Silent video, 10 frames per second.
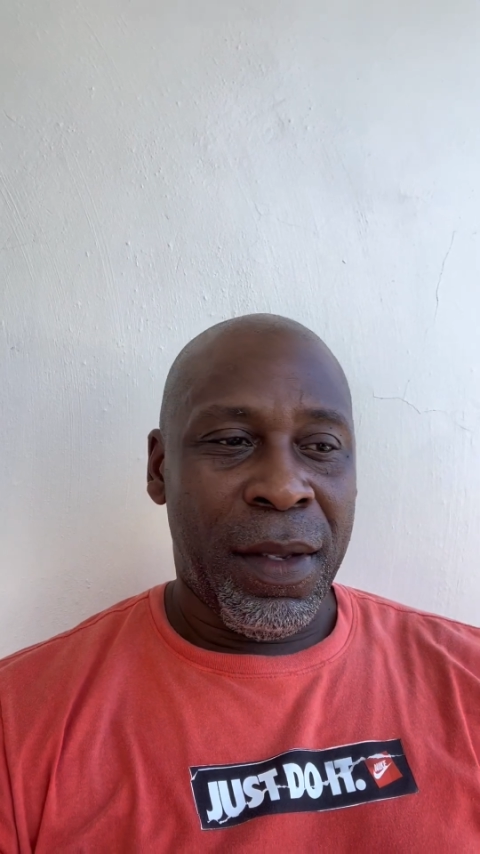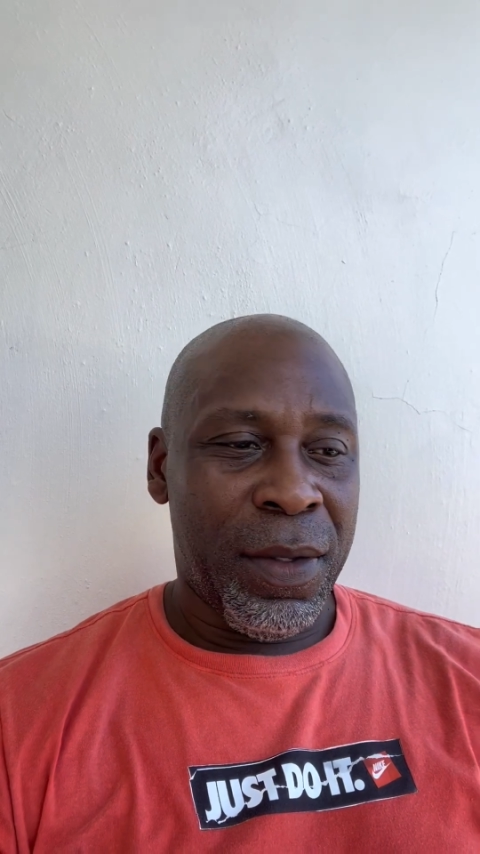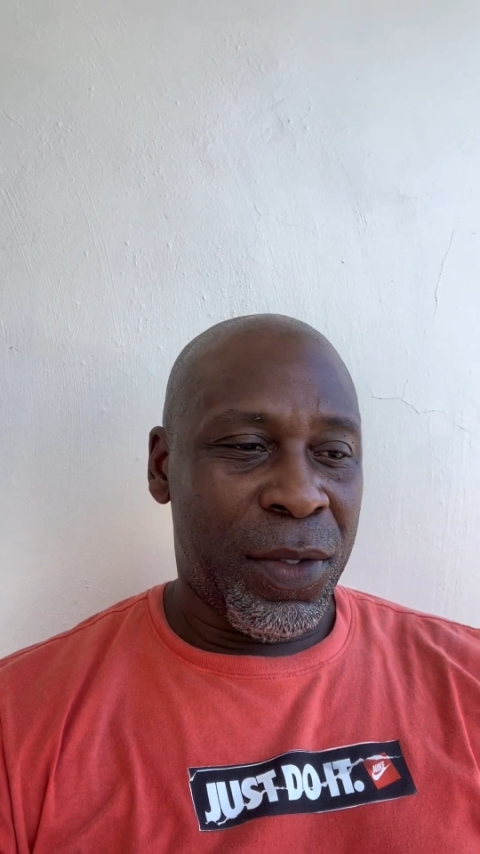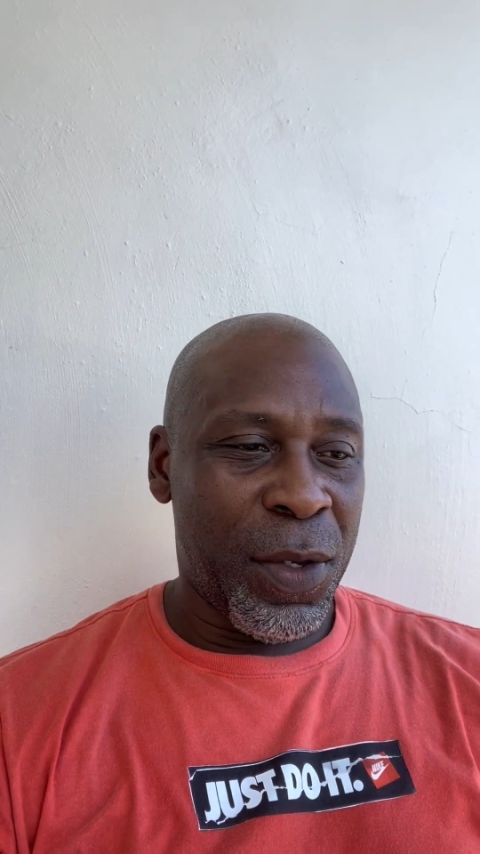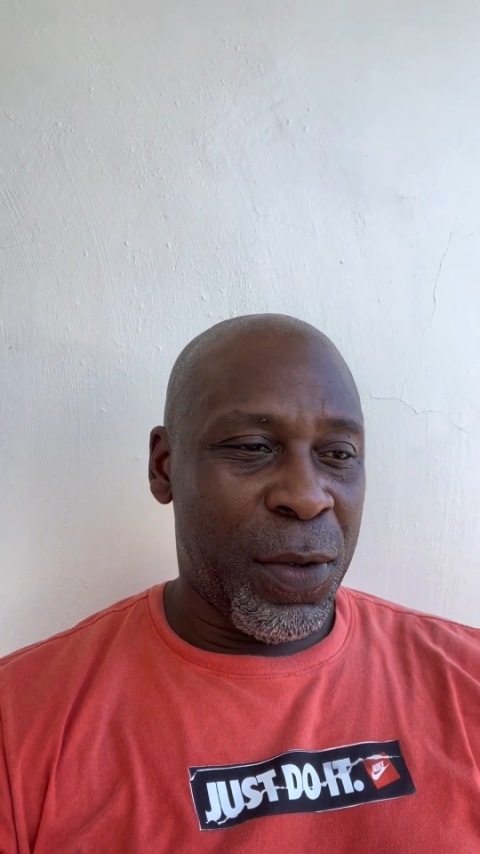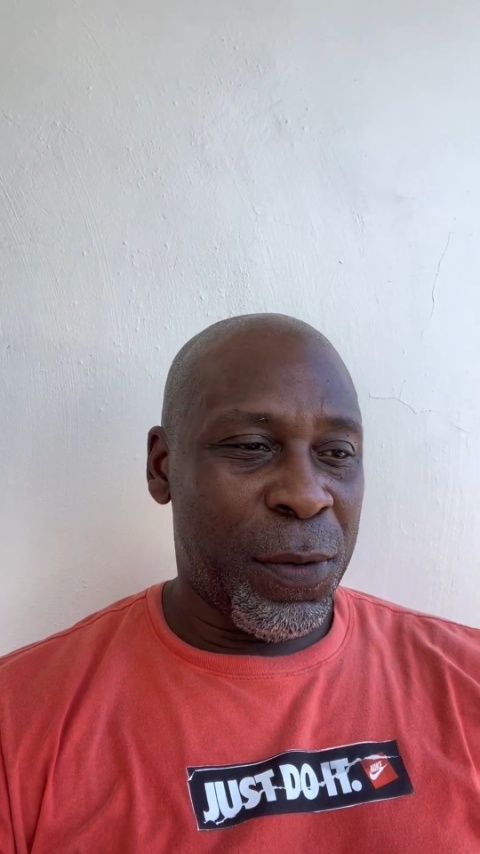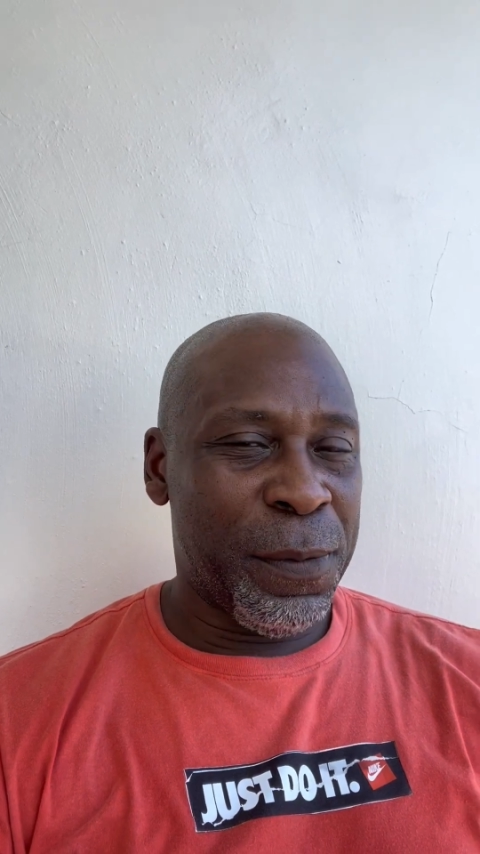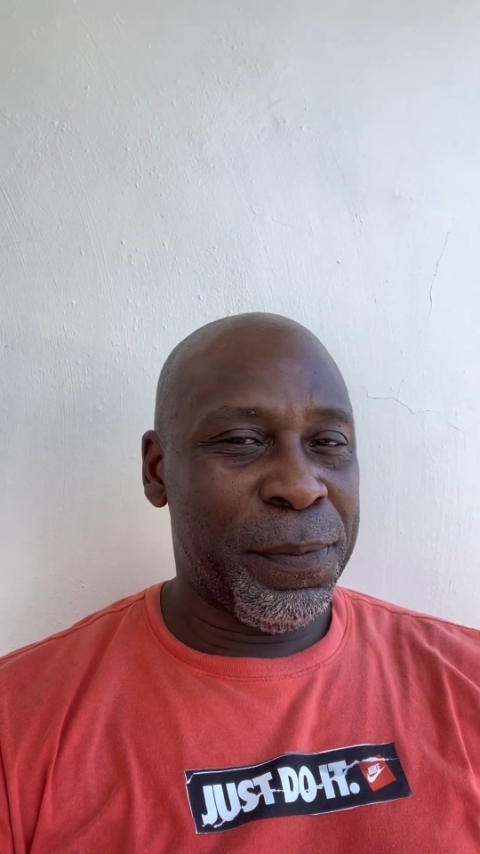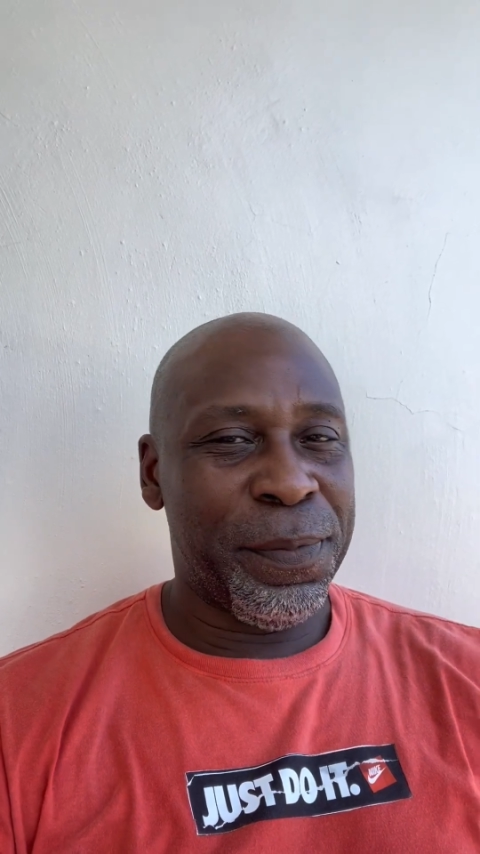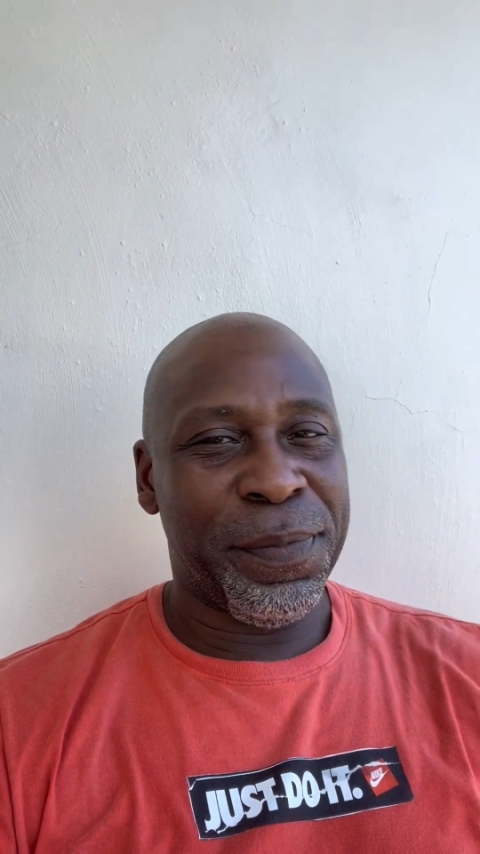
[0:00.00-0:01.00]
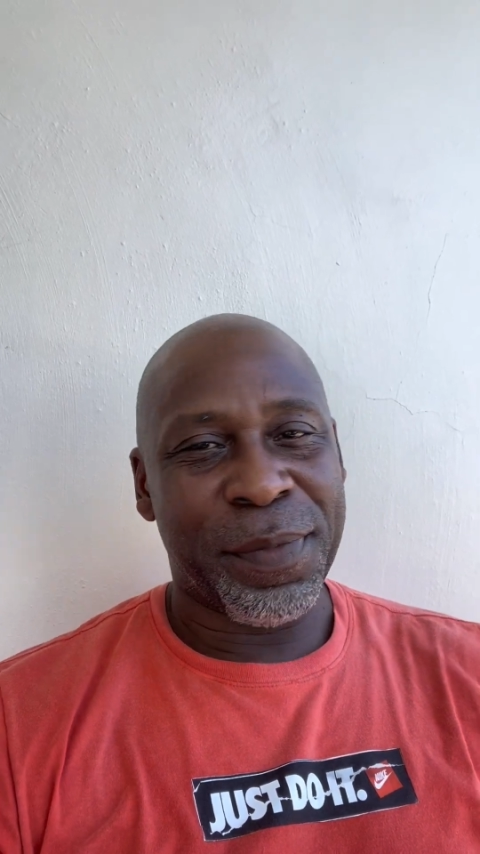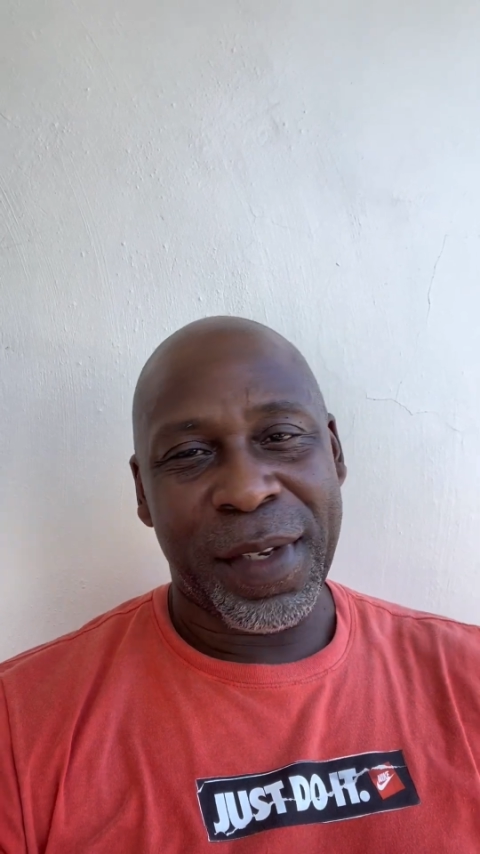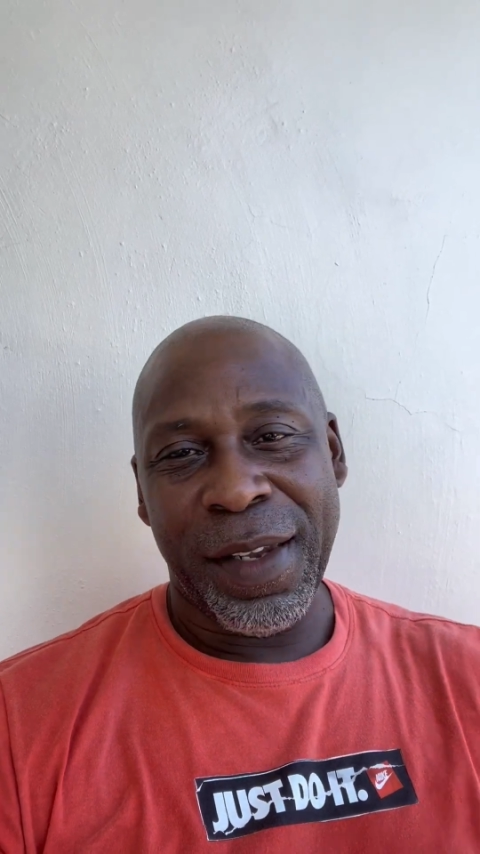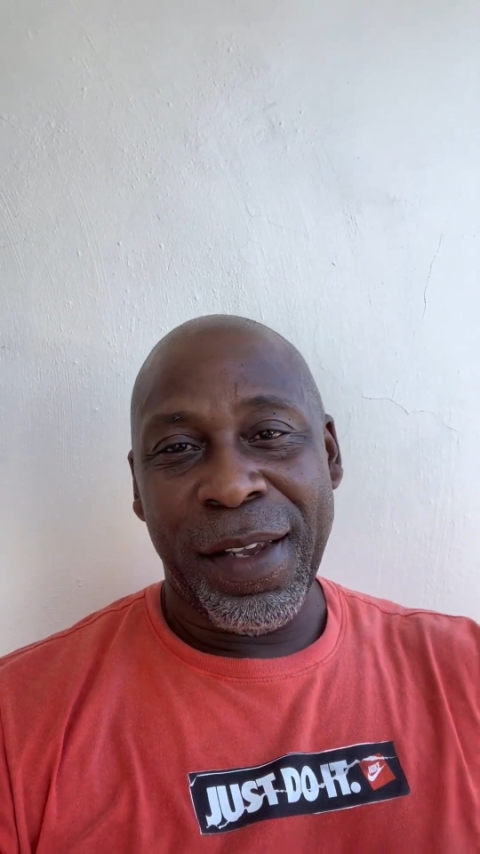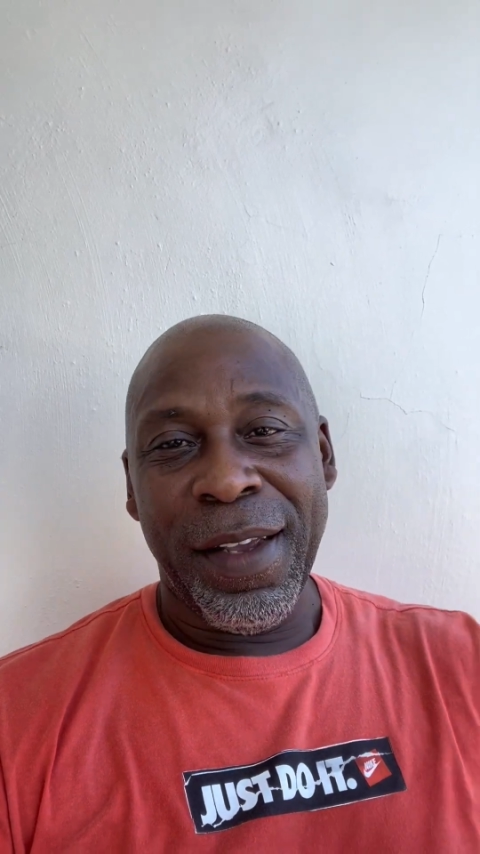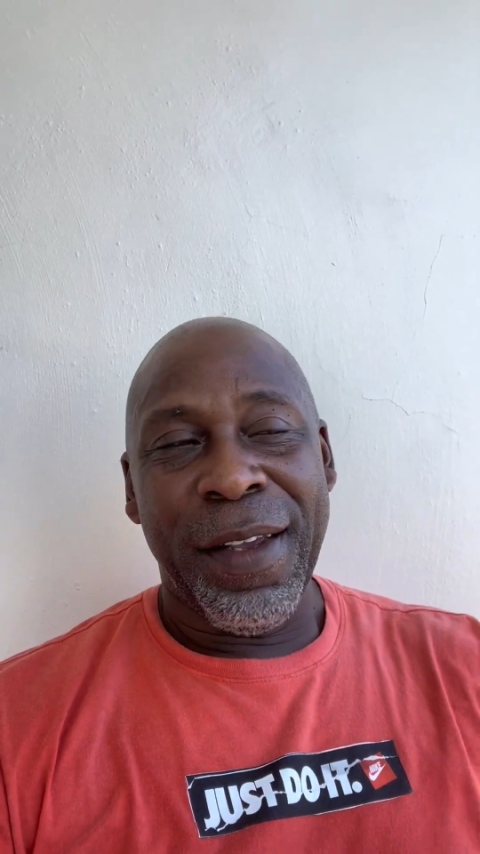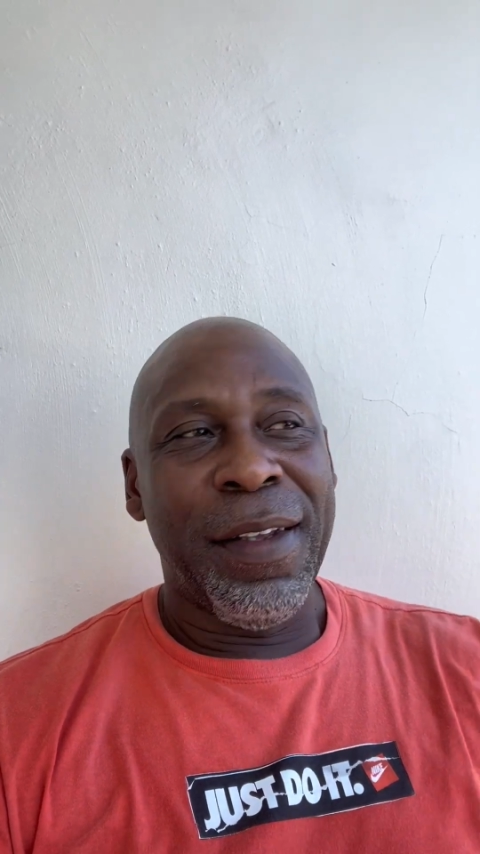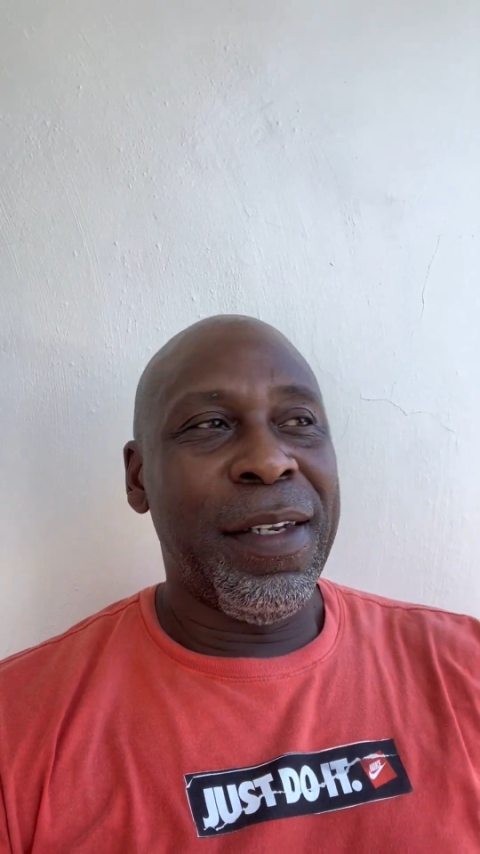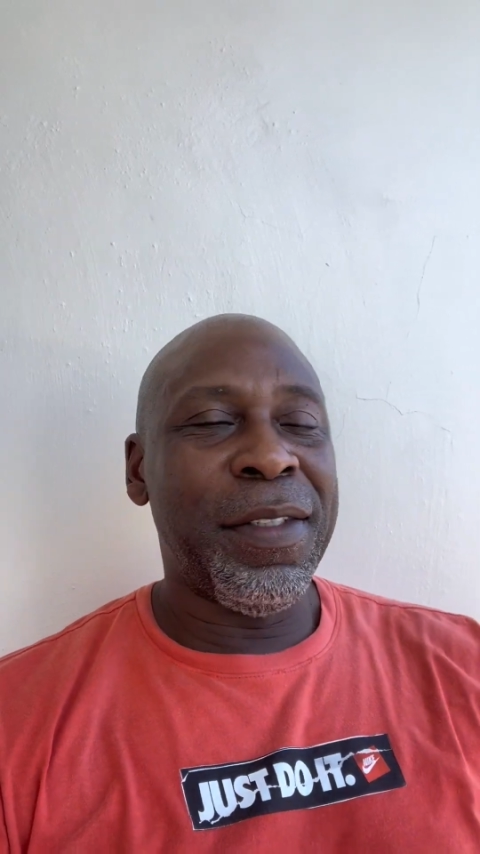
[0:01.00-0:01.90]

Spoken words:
So, let's